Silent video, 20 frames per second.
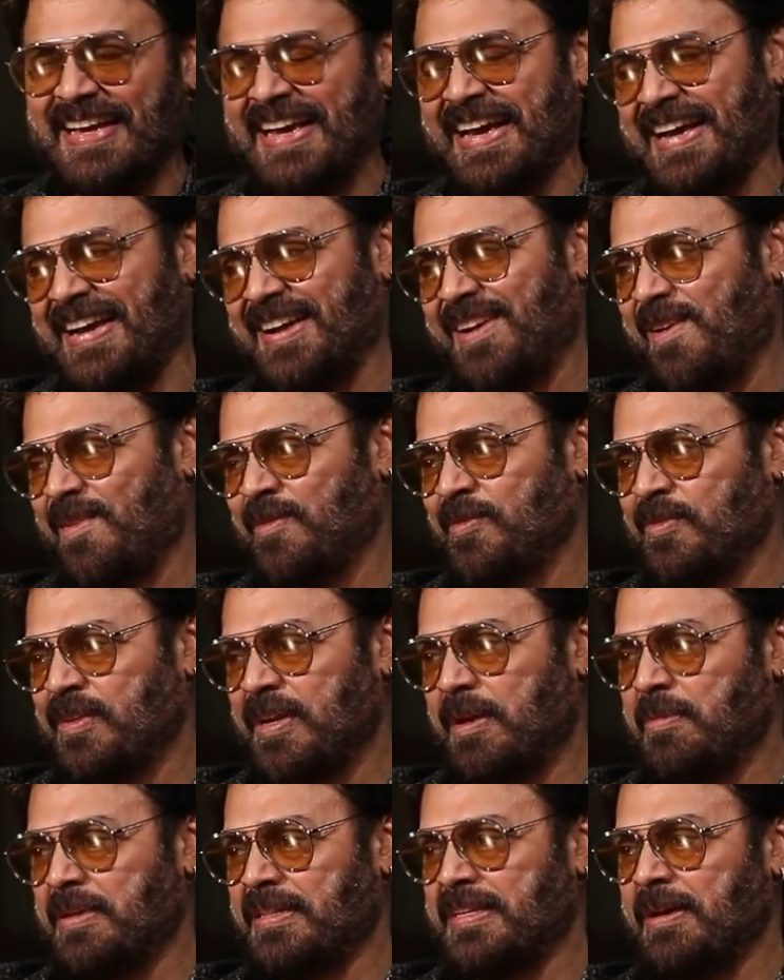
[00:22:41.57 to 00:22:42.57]
Yeah.
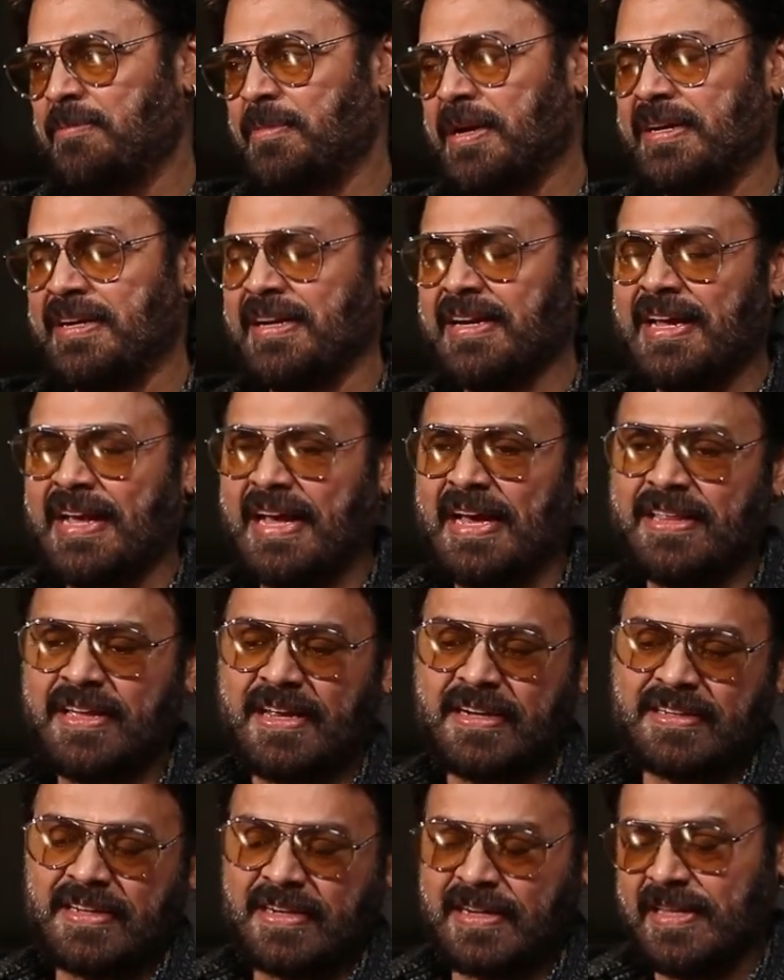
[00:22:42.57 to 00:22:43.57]
I mean, they might,
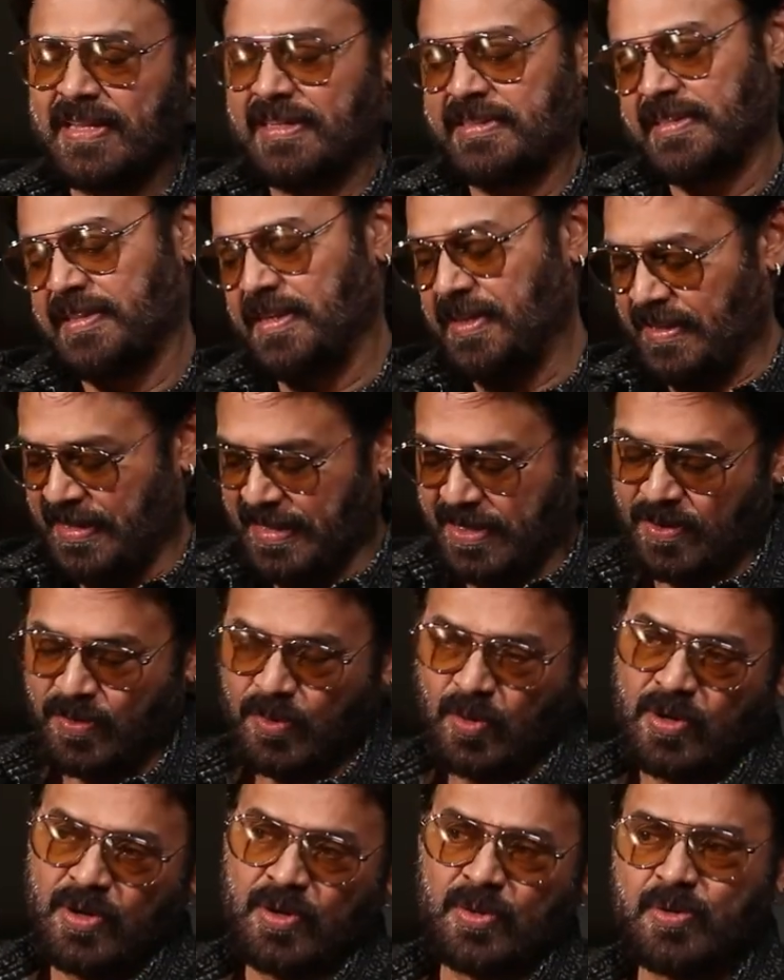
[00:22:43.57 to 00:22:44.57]
adhe antaru kada chinna
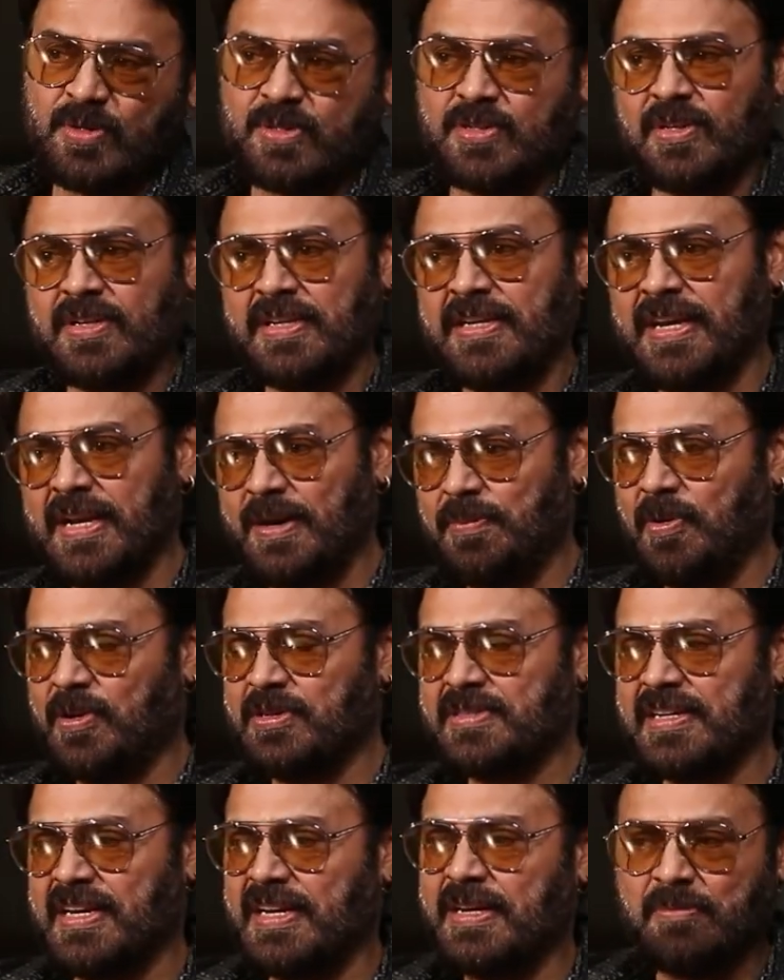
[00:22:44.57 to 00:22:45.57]
ikkada ollo gucchoni
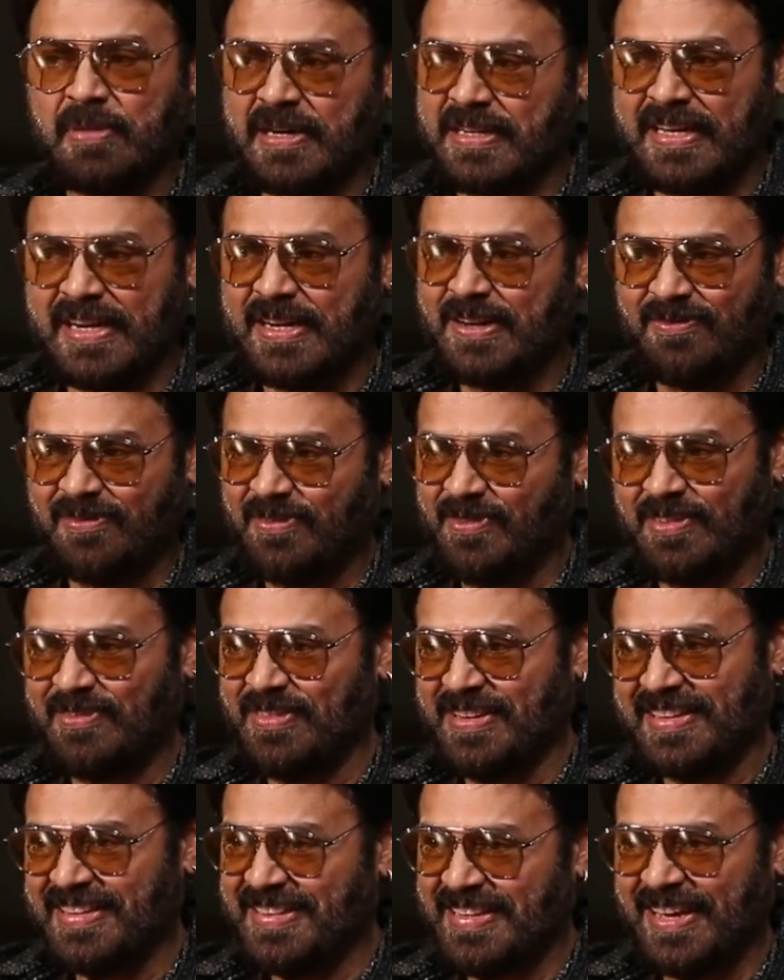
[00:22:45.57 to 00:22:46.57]
elipochu gaani, but
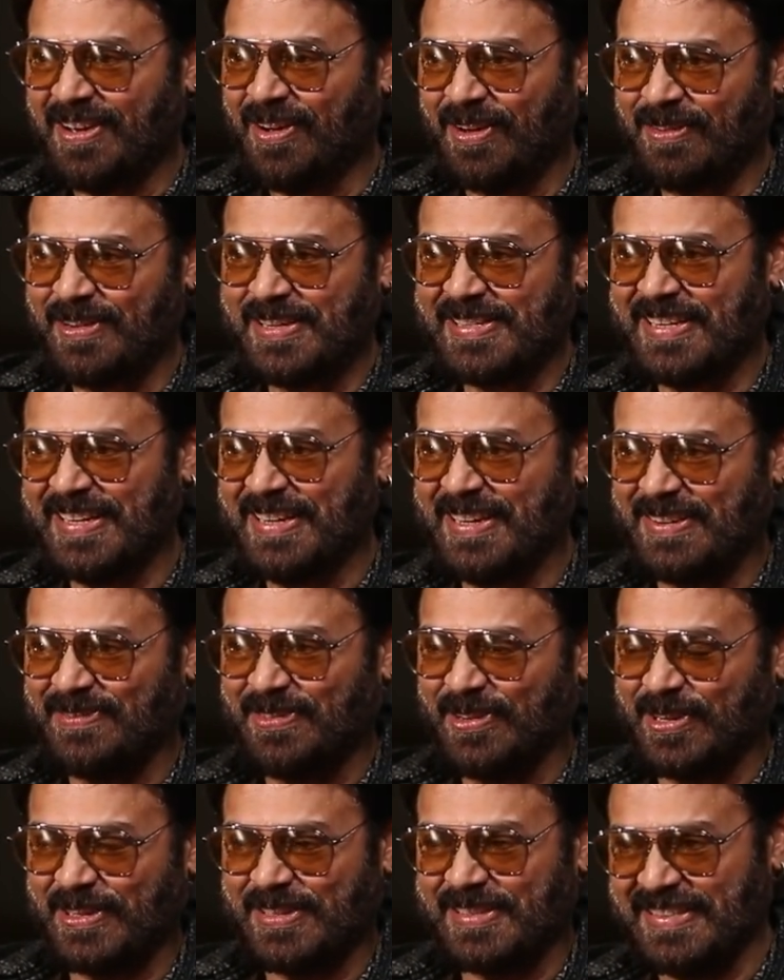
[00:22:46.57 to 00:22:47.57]
they are always here
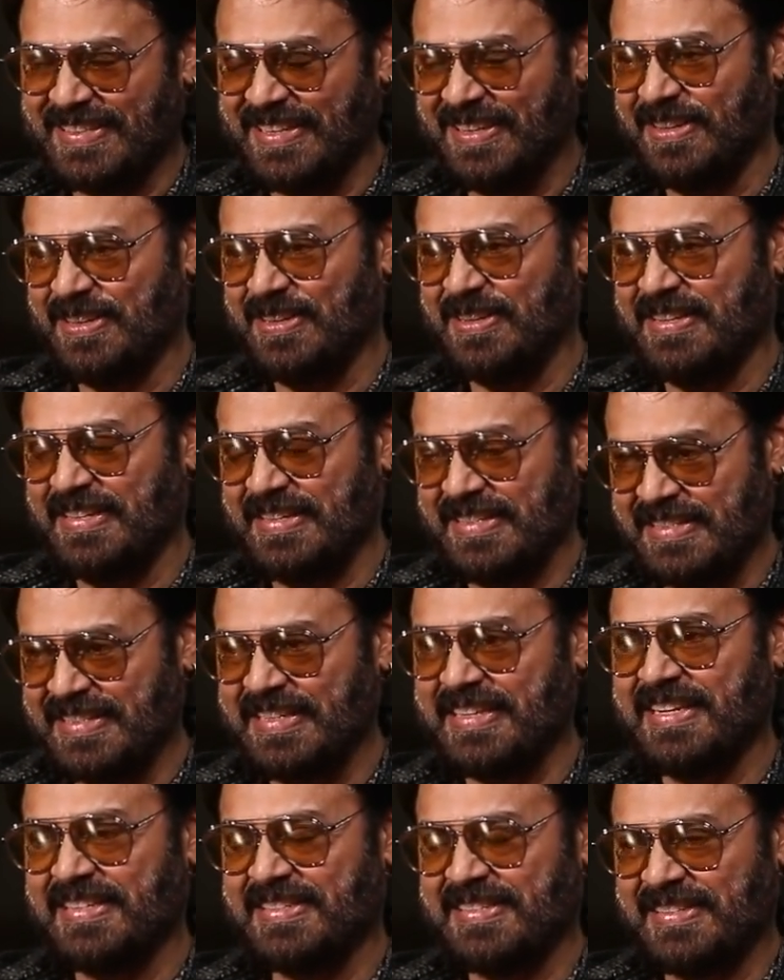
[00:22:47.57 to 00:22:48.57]
for us, you know.
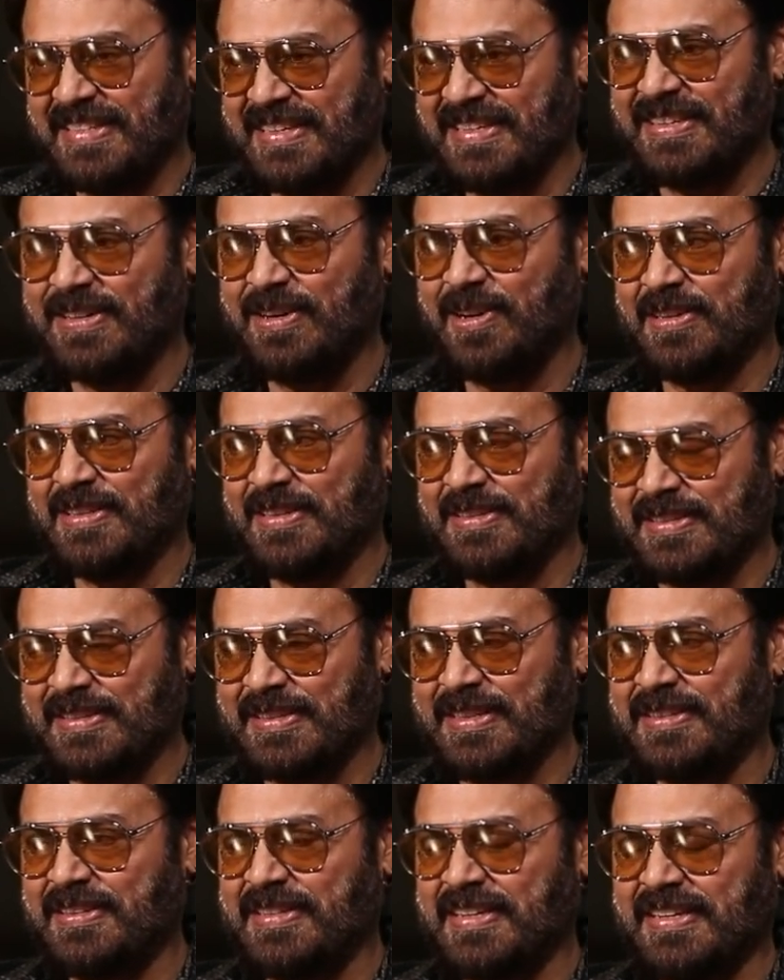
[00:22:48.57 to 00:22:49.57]
See, that's the daughter's
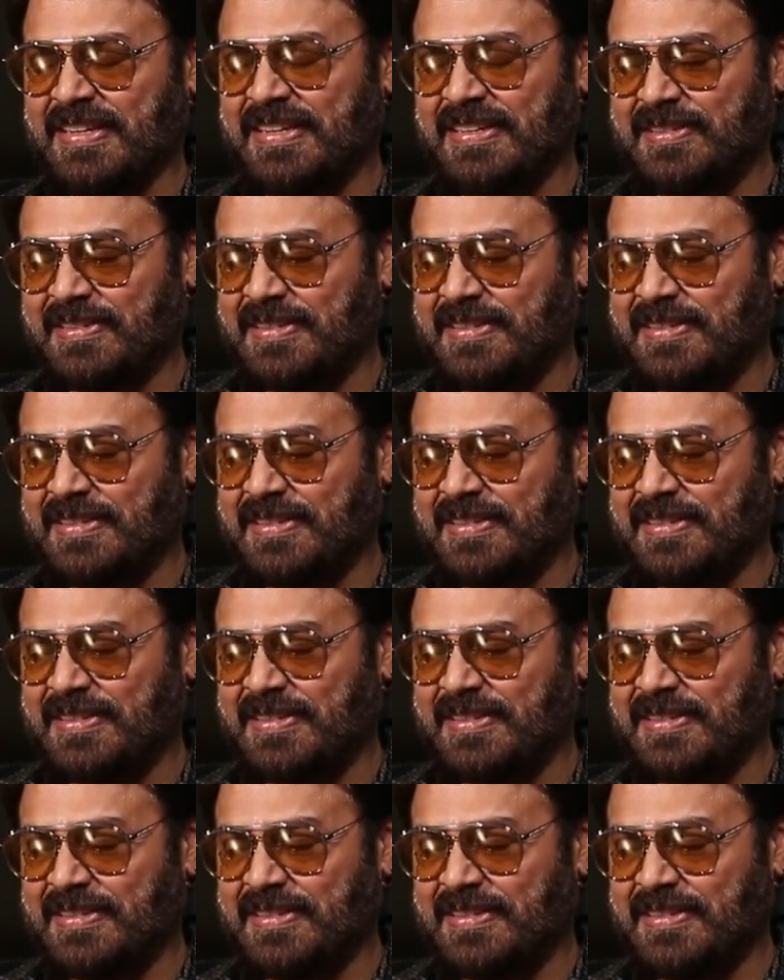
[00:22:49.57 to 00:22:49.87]
thing.